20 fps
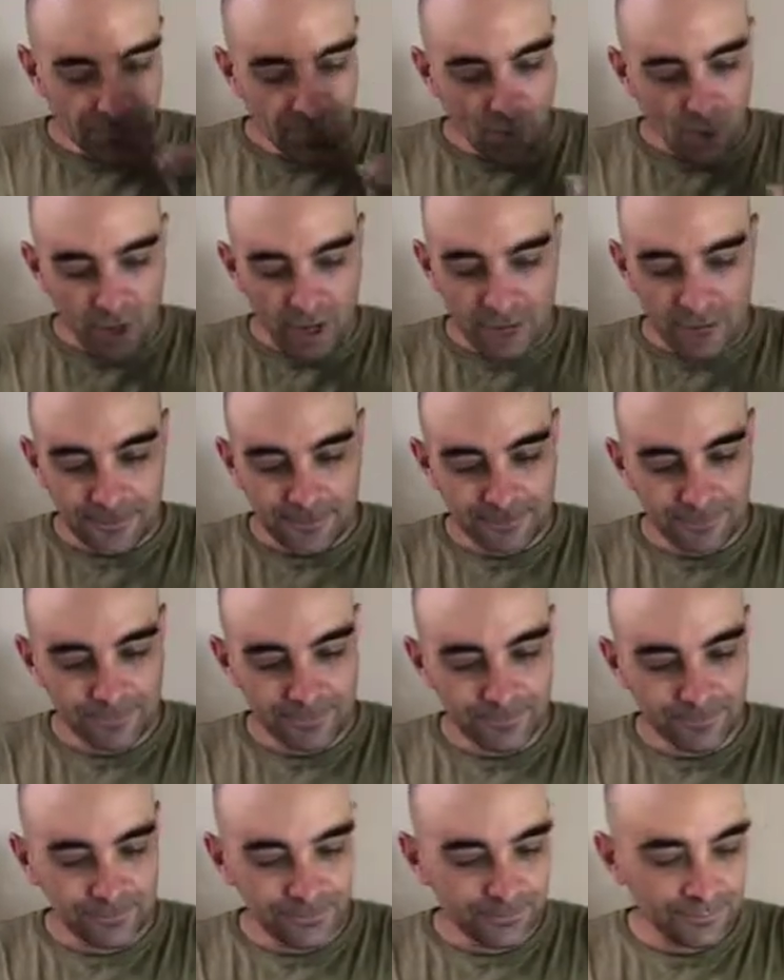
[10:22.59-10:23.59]
Wow.
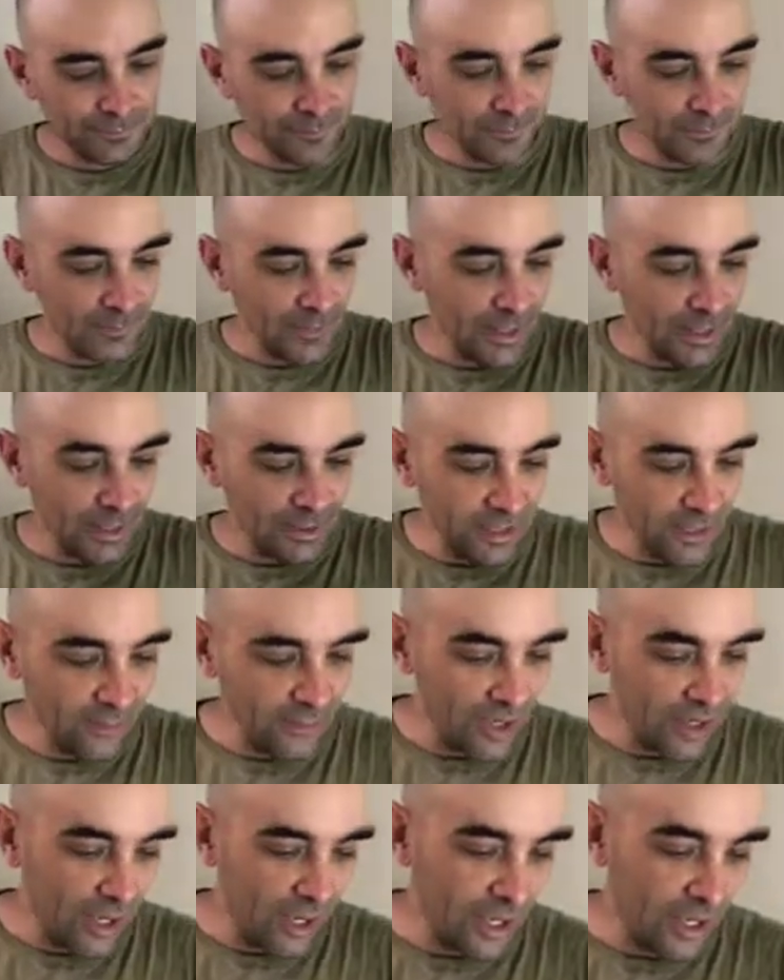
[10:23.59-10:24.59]
And then
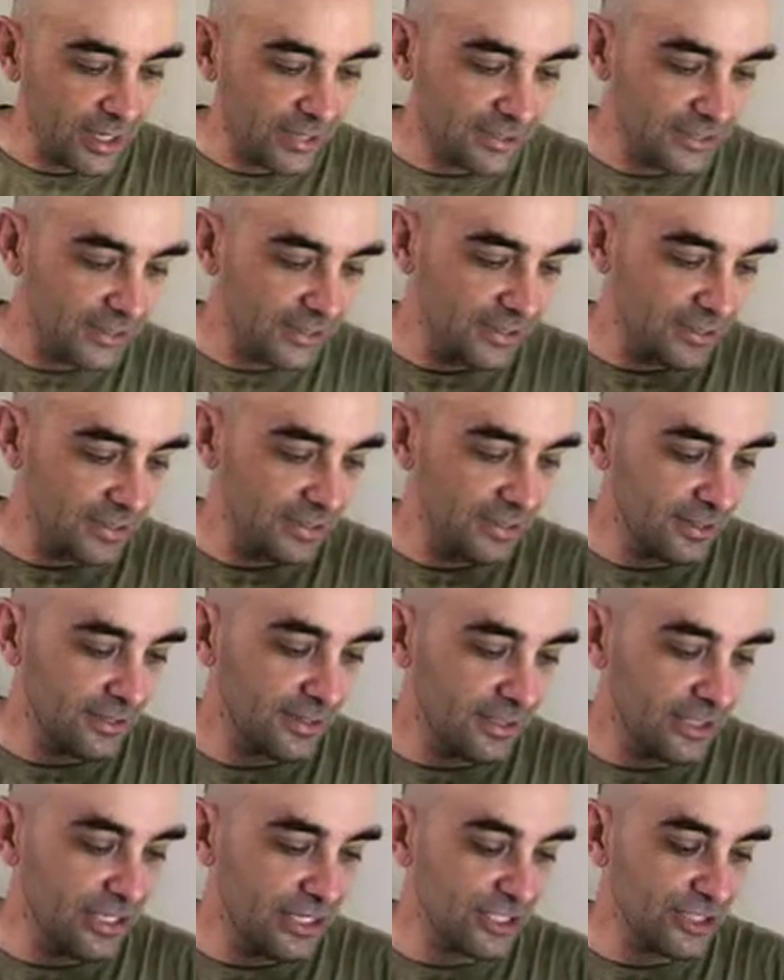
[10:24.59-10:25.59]
we got
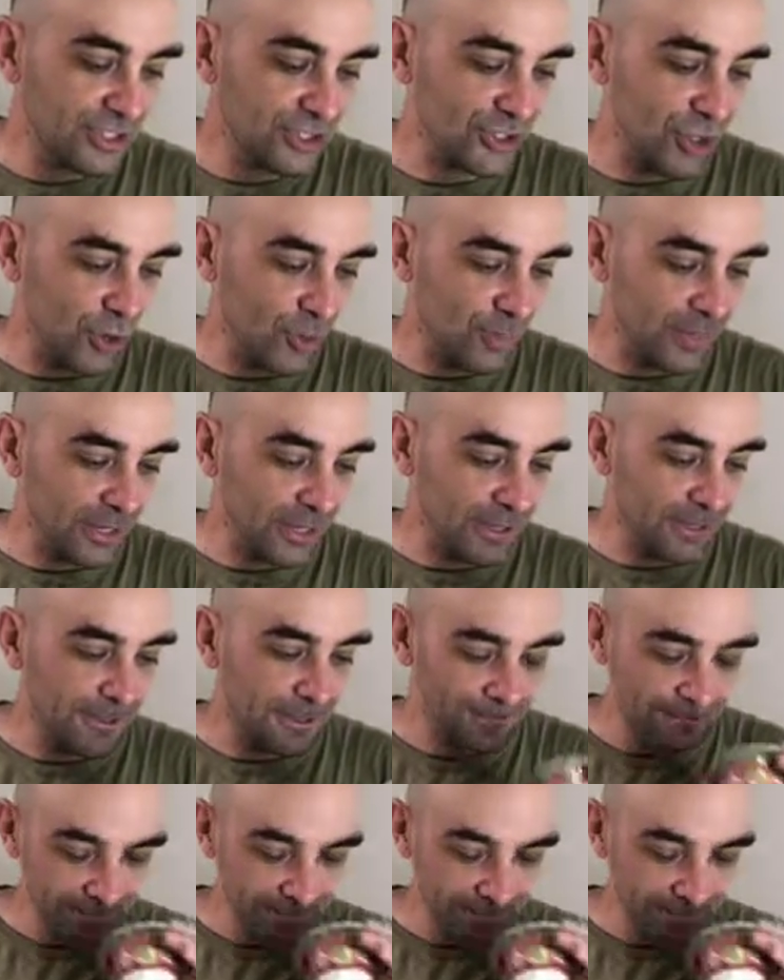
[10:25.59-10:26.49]
the snow pick.